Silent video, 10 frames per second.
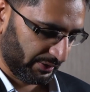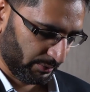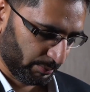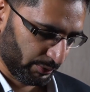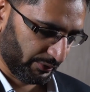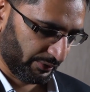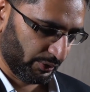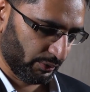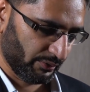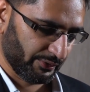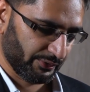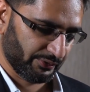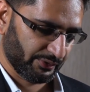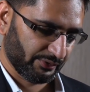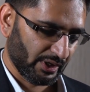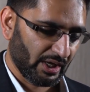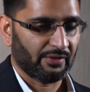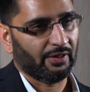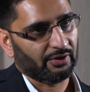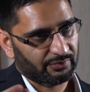number of other universes.
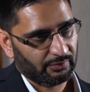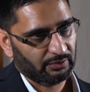They're still